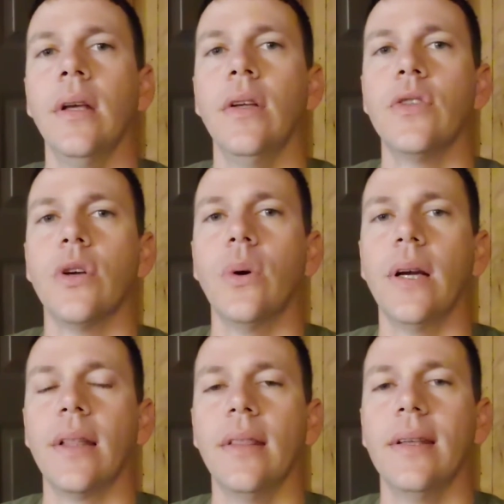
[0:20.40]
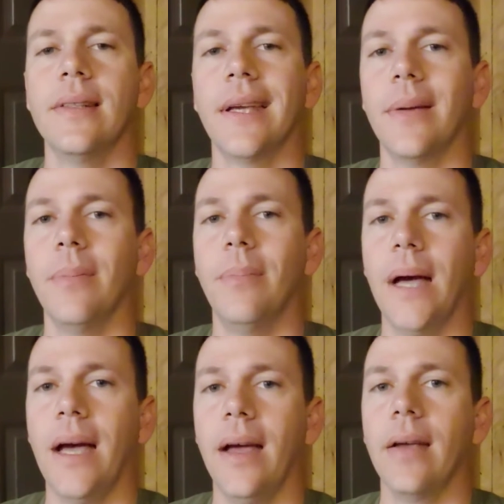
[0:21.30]
so I can then take it
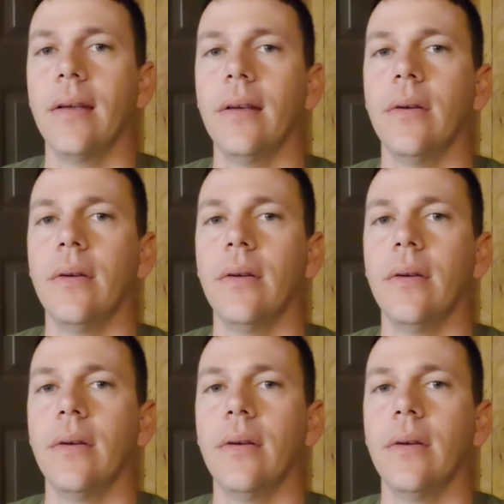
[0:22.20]
back